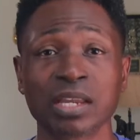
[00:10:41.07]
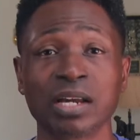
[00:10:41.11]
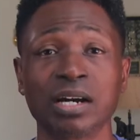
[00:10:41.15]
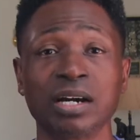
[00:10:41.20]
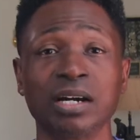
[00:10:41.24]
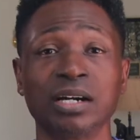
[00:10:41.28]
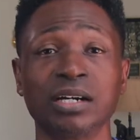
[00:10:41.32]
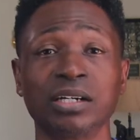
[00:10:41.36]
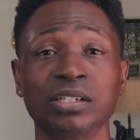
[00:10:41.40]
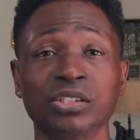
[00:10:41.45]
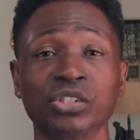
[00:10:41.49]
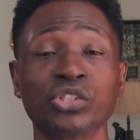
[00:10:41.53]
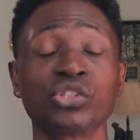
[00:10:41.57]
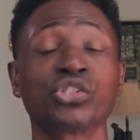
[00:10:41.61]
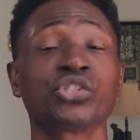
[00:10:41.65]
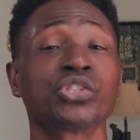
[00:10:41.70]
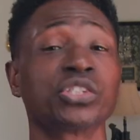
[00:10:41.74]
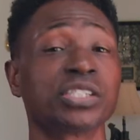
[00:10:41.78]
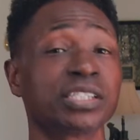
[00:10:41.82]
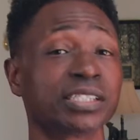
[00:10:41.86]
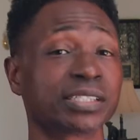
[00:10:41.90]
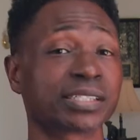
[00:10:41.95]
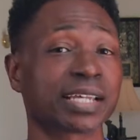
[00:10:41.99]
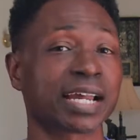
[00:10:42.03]
Uh, you
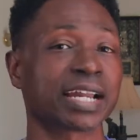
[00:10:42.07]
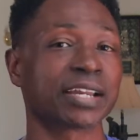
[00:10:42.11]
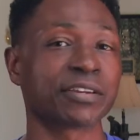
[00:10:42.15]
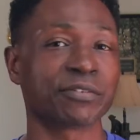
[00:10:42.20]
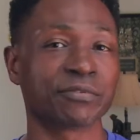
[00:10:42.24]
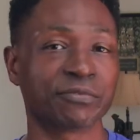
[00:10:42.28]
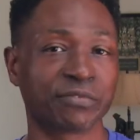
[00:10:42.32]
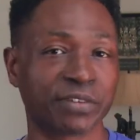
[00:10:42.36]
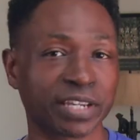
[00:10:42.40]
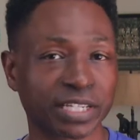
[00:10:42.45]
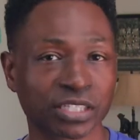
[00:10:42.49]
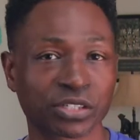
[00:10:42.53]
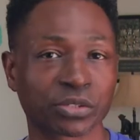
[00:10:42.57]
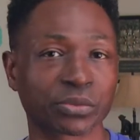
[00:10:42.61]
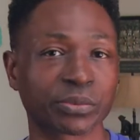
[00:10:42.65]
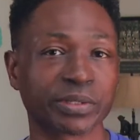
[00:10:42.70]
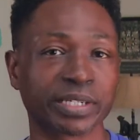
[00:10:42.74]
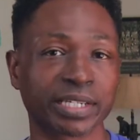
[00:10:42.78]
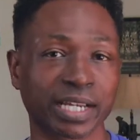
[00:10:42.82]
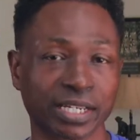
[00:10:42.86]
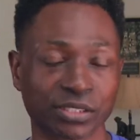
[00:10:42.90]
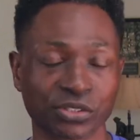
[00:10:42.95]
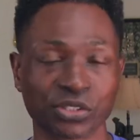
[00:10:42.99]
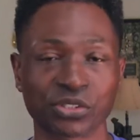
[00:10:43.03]
should desire
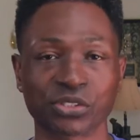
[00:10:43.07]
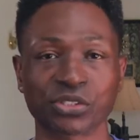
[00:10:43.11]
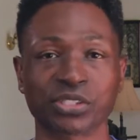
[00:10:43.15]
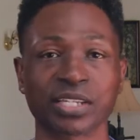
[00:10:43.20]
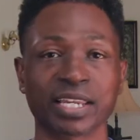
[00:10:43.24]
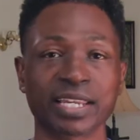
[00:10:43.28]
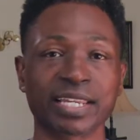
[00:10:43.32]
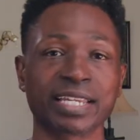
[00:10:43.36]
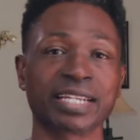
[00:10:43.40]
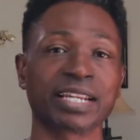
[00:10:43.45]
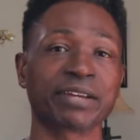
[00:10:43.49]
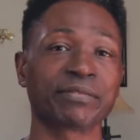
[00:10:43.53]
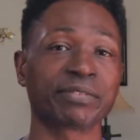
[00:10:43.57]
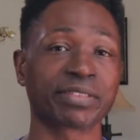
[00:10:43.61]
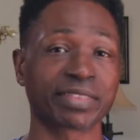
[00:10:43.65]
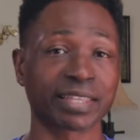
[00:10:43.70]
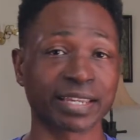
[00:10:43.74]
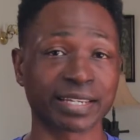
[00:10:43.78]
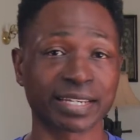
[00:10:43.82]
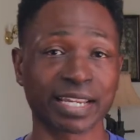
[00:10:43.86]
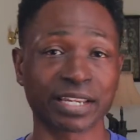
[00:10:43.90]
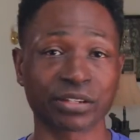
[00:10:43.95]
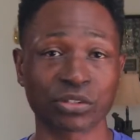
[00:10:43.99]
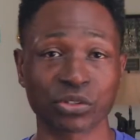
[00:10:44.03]
victory, I should say, in
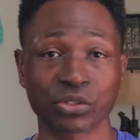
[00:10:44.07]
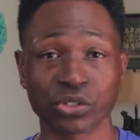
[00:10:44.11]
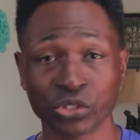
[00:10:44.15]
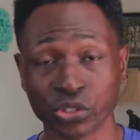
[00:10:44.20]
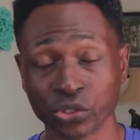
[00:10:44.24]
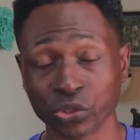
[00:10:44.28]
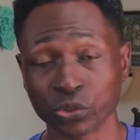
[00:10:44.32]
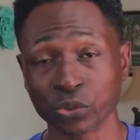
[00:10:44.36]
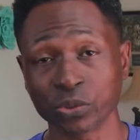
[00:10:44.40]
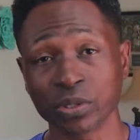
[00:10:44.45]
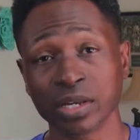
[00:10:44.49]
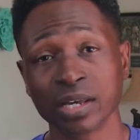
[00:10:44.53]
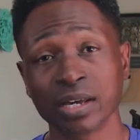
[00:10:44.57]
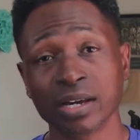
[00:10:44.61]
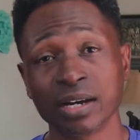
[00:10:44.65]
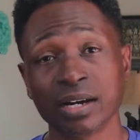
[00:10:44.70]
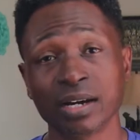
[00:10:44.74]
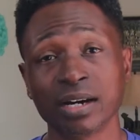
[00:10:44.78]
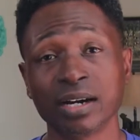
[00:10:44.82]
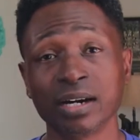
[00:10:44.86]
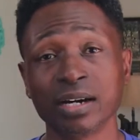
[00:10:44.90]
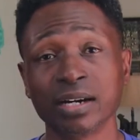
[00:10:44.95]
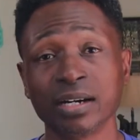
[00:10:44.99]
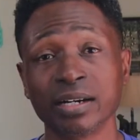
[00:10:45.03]
everything that you do.
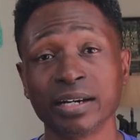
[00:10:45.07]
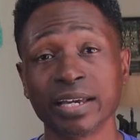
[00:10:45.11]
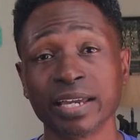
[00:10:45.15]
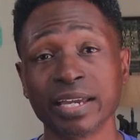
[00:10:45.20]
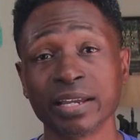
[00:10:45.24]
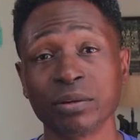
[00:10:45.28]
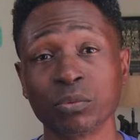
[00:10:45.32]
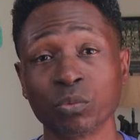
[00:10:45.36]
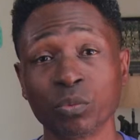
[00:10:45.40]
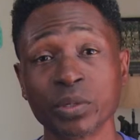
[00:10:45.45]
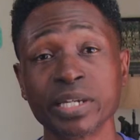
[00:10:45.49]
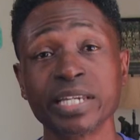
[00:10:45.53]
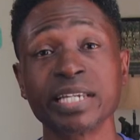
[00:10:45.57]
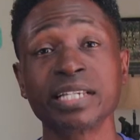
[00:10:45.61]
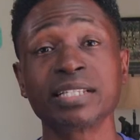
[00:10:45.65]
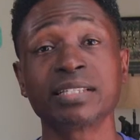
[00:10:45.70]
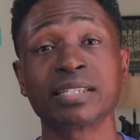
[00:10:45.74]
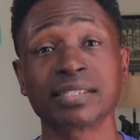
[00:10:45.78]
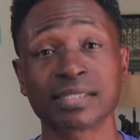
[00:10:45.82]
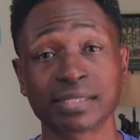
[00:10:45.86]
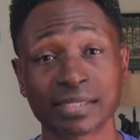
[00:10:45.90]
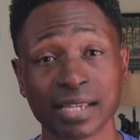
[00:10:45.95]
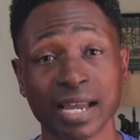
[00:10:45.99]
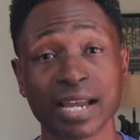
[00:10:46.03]
Uh, and we
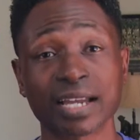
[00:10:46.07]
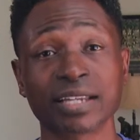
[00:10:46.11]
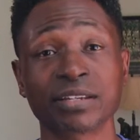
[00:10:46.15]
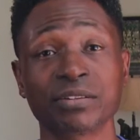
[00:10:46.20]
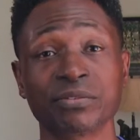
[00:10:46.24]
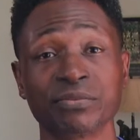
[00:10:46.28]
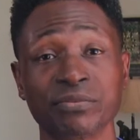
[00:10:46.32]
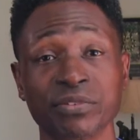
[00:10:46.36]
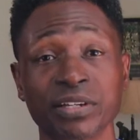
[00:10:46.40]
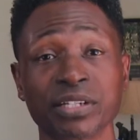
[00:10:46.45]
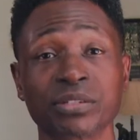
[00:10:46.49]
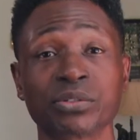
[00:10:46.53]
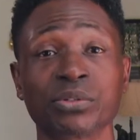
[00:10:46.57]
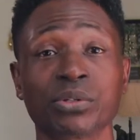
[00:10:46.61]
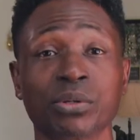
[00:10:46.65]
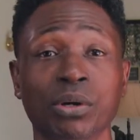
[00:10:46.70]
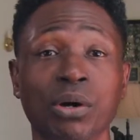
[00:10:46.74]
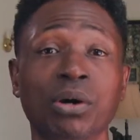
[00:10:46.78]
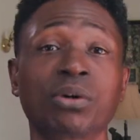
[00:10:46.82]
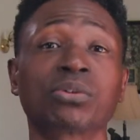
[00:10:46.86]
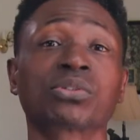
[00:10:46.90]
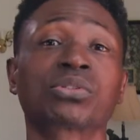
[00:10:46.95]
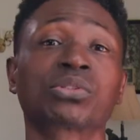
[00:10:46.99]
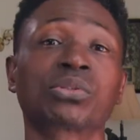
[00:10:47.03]
desire victory
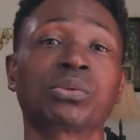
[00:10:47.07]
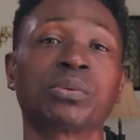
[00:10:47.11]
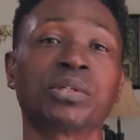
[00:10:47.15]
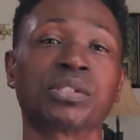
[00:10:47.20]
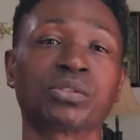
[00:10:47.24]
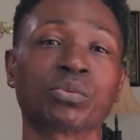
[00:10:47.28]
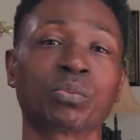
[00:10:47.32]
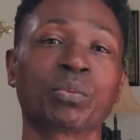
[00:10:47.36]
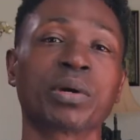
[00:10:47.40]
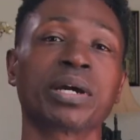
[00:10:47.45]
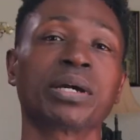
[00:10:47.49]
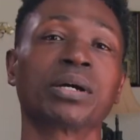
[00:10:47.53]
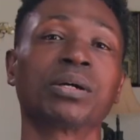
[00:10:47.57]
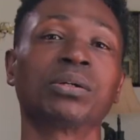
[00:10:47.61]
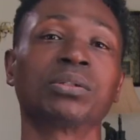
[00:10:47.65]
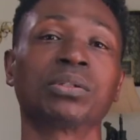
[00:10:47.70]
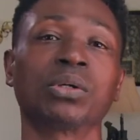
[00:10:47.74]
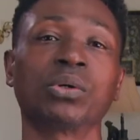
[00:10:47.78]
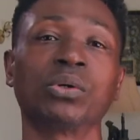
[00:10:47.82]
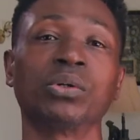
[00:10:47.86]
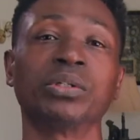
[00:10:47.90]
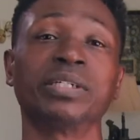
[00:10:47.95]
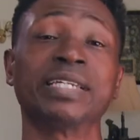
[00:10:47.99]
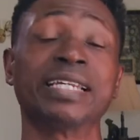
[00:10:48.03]
also as
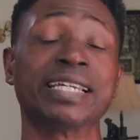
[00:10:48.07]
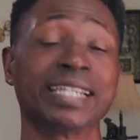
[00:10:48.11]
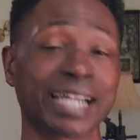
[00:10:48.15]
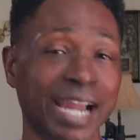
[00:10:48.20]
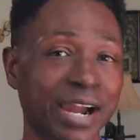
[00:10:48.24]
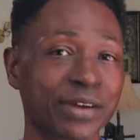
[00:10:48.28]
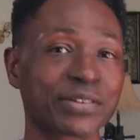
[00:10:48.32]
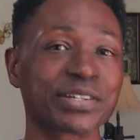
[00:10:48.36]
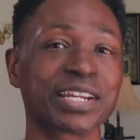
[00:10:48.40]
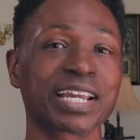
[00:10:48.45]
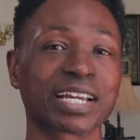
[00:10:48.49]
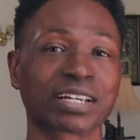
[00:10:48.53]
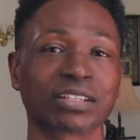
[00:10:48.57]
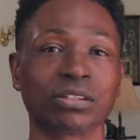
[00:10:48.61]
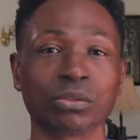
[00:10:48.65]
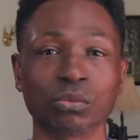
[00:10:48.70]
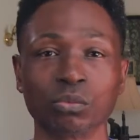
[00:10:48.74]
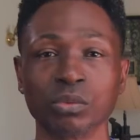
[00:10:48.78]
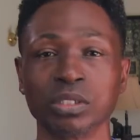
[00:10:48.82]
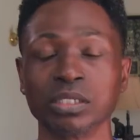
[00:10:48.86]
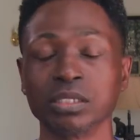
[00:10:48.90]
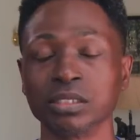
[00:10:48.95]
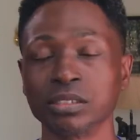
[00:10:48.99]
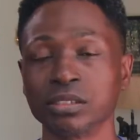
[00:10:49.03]
well in our neck of the
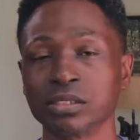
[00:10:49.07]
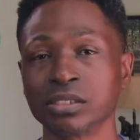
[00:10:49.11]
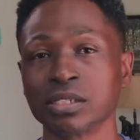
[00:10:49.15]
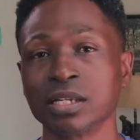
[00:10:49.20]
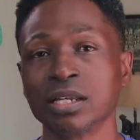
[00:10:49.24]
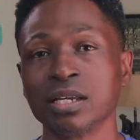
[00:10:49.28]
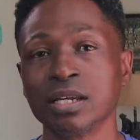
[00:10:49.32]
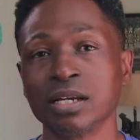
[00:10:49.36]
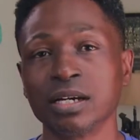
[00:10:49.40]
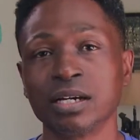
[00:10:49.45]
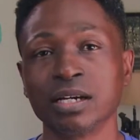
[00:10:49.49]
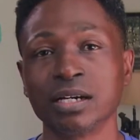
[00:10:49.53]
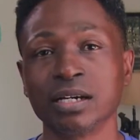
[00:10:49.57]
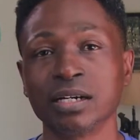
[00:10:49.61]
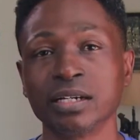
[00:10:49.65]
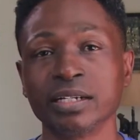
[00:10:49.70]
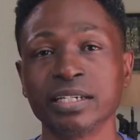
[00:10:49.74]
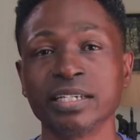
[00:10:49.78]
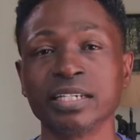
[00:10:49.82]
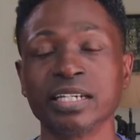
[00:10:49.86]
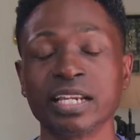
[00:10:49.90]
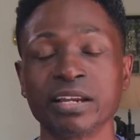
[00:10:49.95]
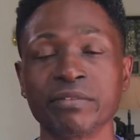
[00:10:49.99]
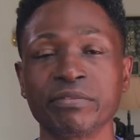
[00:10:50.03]
woods uh,
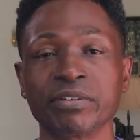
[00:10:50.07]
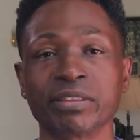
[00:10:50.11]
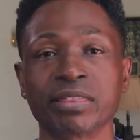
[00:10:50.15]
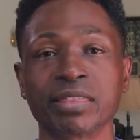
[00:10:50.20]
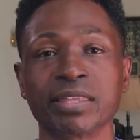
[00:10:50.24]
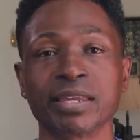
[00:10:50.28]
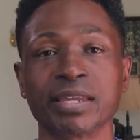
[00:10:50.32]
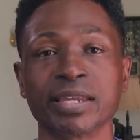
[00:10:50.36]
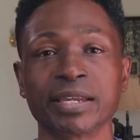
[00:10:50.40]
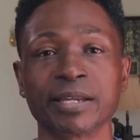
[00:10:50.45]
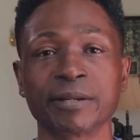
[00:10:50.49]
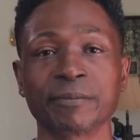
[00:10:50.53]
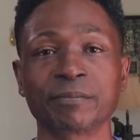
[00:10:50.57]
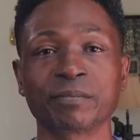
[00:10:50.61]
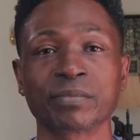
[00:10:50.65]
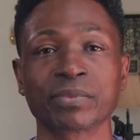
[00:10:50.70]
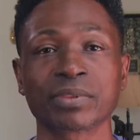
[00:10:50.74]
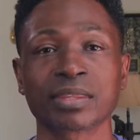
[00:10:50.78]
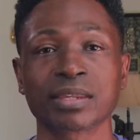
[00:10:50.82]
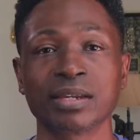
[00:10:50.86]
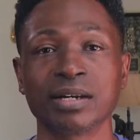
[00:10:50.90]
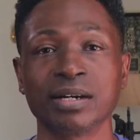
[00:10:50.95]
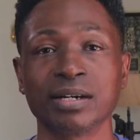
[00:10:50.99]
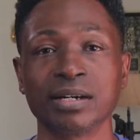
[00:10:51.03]
in everything
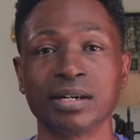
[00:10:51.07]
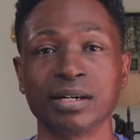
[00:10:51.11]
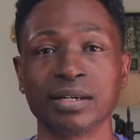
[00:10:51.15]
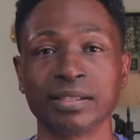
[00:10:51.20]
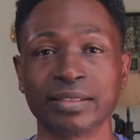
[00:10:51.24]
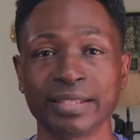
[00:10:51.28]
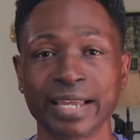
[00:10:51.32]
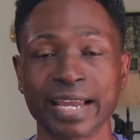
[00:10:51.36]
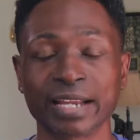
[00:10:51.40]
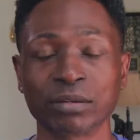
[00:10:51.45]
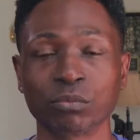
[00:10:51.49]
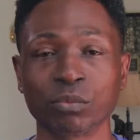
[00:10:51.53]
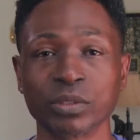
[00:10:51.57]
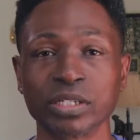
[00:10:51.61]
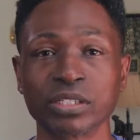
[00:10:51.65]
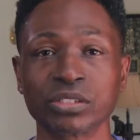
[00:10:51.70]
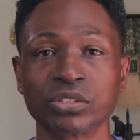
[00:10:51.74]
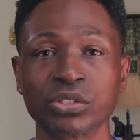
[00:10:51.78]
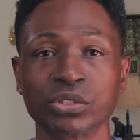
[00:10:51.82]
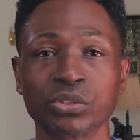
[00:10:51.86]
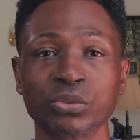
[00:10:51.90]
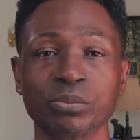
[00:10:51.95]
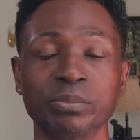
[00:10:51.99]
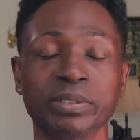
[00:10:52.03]
uh, that we
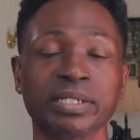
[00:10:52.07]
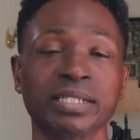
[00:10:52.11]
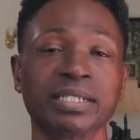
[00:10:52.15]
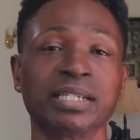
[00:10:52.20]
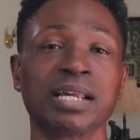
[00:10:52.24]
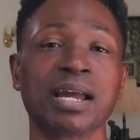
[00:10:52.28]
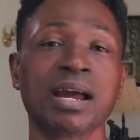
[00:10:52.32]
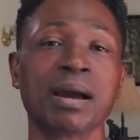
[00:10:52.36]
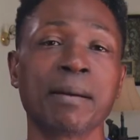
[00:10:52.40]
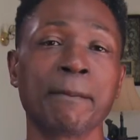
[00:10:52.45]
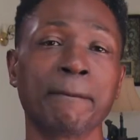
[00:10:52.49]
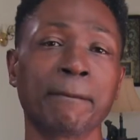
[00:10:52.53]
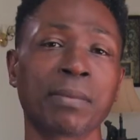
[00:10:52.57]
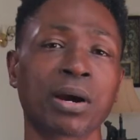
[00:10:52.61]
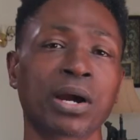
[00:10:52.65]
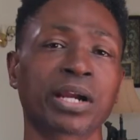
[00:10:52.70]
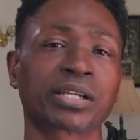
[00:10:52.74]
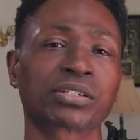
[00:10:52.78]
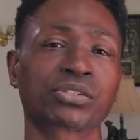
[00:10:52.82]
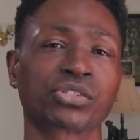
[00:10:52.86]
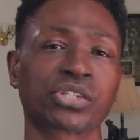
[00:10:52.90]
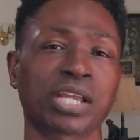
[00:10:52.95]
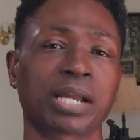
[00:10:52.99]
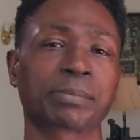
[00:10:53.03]
do. But
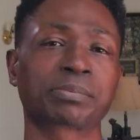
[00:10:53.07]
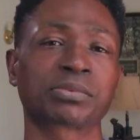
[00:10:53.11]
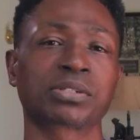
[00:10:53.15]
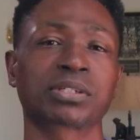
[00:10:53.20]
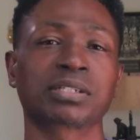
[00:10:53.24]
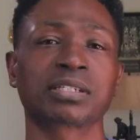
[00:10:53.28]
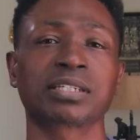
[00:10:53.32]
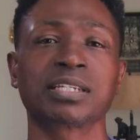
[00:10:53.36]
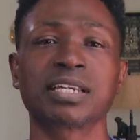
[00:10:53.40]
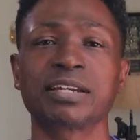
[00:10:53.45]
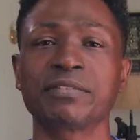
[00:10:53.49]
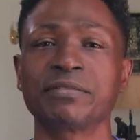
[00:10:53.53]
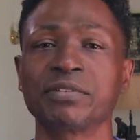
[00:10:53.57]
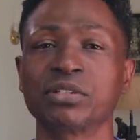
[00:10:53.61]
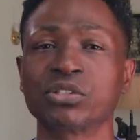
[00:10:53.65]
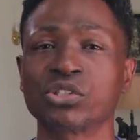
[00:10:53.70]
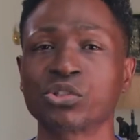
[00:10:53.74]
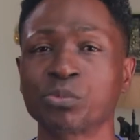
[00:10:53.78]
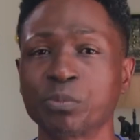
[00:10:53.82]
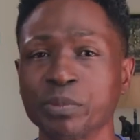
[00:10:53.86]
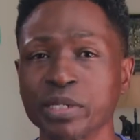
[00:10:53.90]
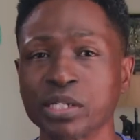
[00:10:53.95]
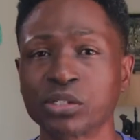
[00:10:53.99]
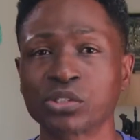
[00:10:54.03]
Mark chapter 11
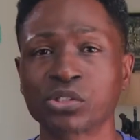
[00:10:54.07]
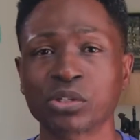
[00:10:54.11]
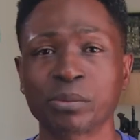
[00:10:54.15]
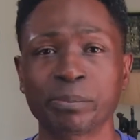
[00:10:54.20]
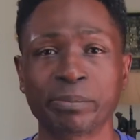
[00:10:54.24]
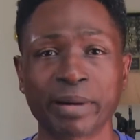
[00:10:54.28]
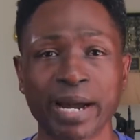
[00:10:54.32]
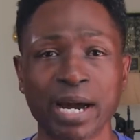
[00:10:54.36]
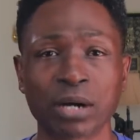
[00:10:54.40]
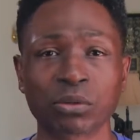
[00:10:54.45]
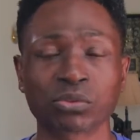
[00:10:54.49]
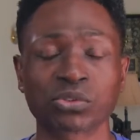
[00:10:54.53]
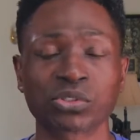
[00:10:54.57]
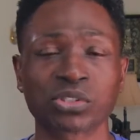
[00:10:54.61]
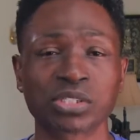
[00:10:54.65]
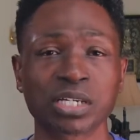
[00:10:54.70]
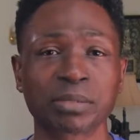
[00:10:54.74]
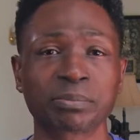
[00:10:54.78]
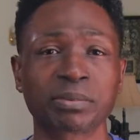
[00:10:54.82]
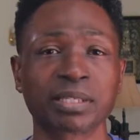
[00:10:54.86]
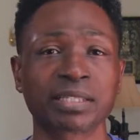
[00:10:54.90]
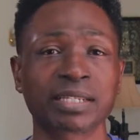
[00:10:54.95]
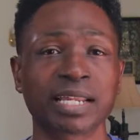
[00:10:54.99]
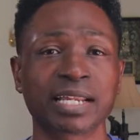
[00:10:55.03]
speaks about
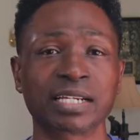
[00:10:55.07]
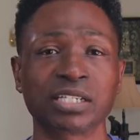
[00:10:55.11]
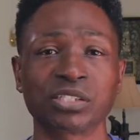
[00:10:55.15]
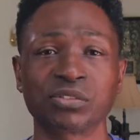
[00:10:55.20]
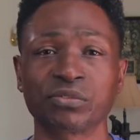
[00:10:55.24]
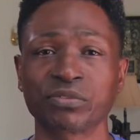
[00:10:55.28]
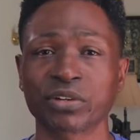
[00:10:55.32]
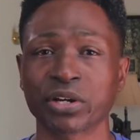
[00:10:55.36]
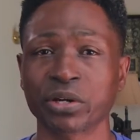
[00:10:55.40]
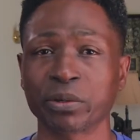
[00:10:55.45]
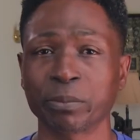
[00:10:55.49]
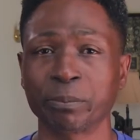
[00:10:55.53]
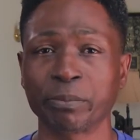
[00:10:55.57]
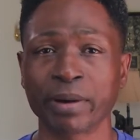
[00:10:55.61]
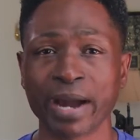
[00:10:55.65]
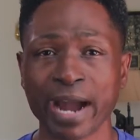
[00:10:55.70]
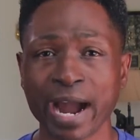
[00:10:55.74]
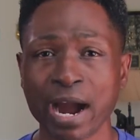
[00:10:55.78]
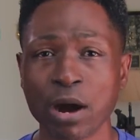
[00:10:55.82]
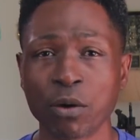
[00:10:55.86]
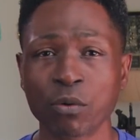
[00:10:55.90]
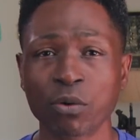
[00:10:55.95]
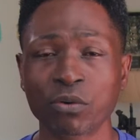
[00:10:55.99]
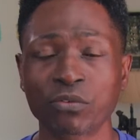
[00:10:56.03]
something that is very
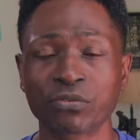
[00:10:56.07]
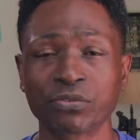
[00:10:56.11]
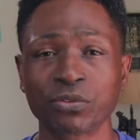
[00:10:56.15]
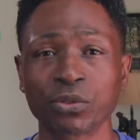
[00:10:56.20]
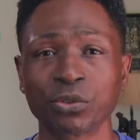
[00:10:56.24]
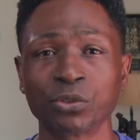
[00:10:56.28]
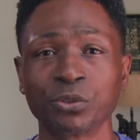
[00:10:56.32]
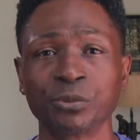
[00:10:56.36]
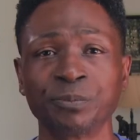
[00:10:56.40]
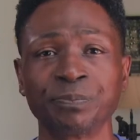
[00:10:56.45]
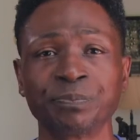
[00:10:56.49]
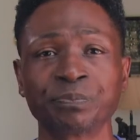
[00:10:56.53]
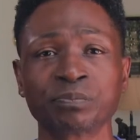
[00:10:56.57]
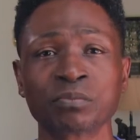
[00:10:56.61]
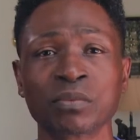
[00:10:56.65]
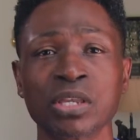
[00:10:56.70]
powerful.